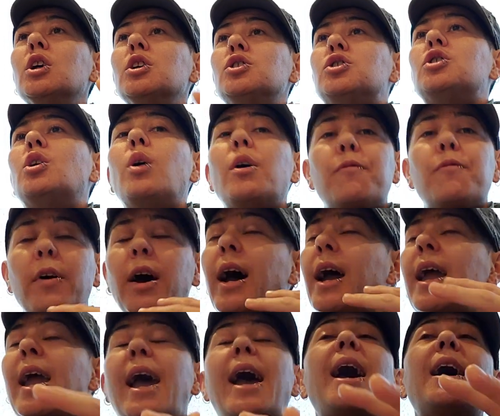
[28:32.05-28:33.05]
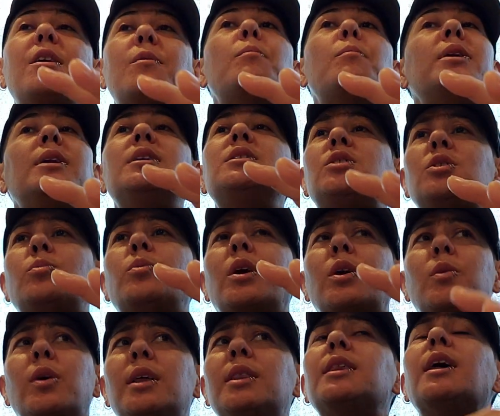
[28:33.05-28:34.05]
So if I had money to work
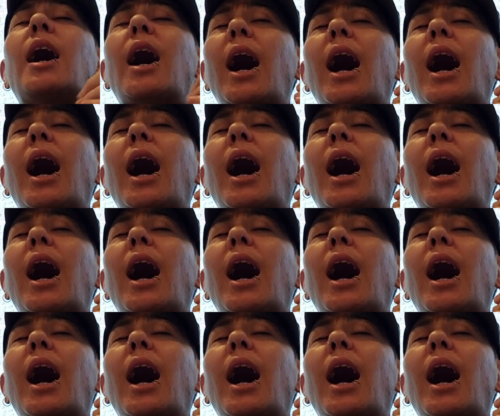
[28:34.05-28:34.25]
with,